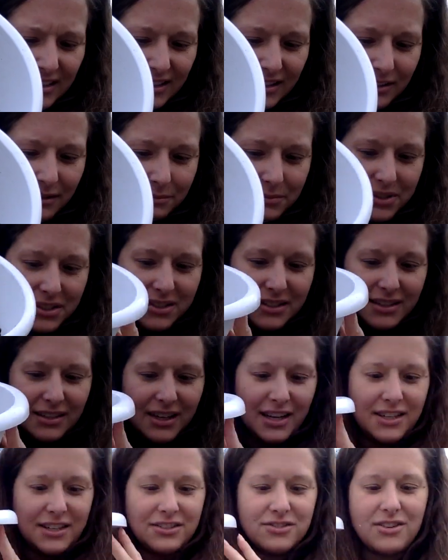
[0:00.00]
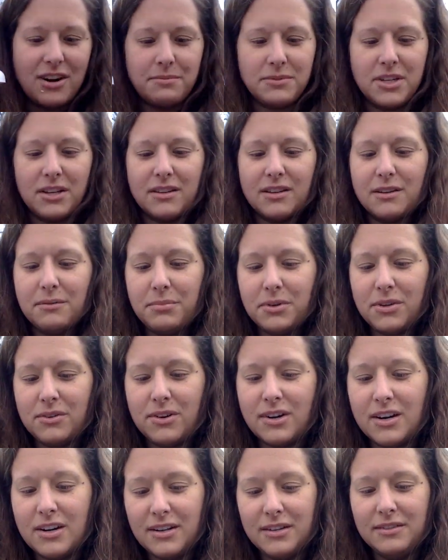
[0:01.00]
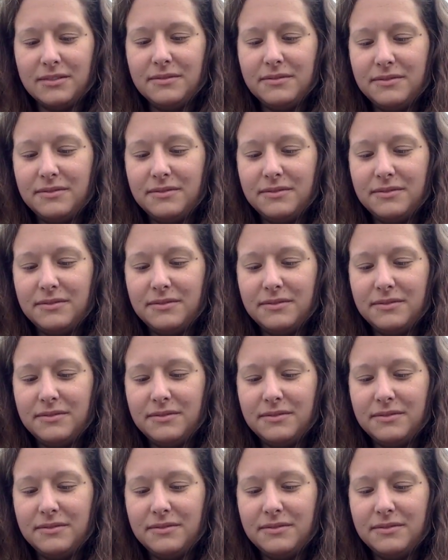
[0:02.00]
oops, I just dropped it on the computer.